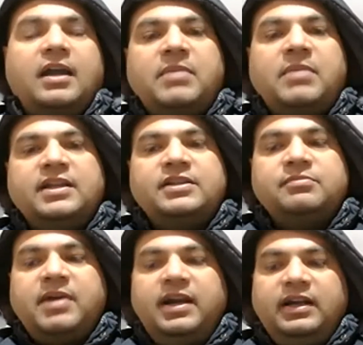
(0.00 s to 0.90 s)

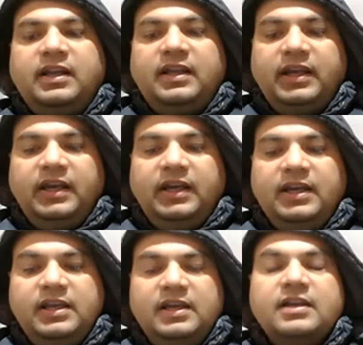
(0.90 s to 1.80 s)
management,
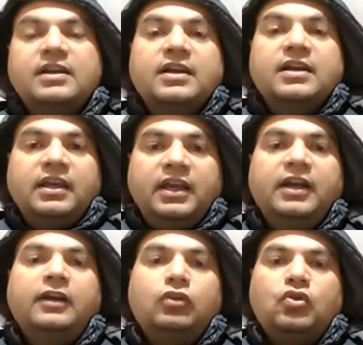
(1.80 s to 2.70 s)
he
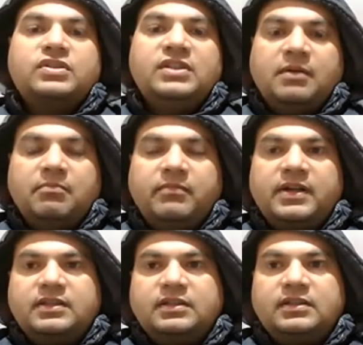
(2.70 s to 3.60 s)
hid those
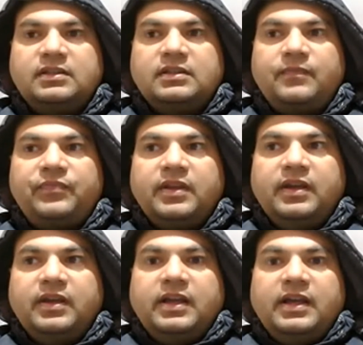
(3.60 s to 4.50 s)
numbers.
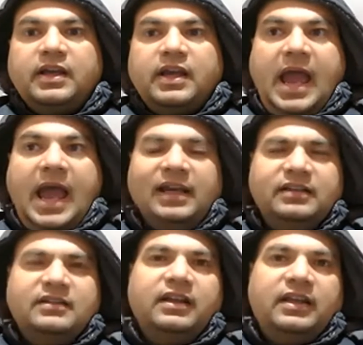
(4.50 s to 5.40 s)
And
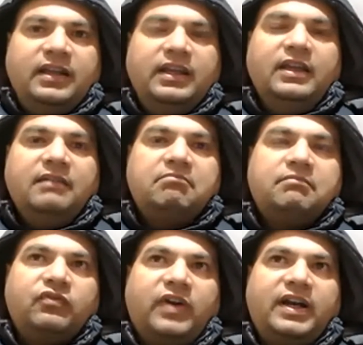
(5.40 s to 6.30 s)
it he
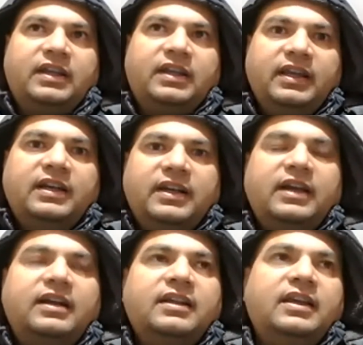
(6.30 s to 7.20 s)
what he
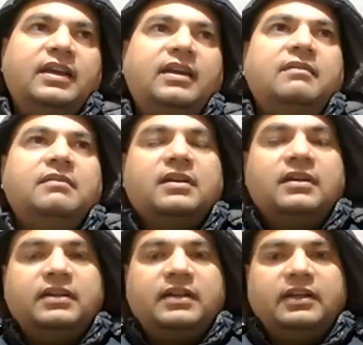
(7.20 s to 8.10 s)

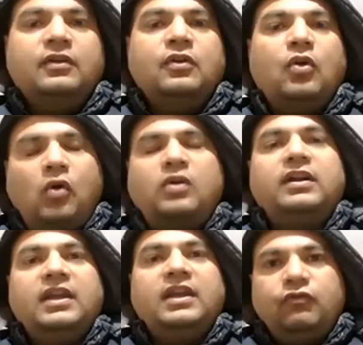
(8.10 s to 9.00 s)
did not
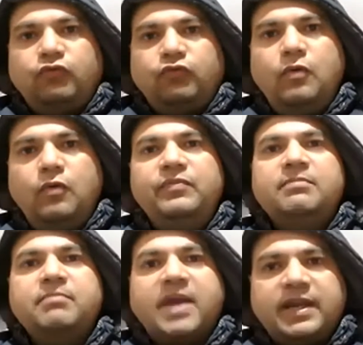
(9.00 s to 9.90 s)
inform
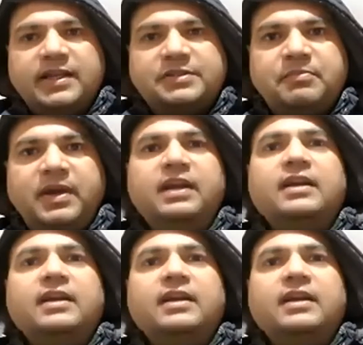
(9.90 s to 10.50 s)
the management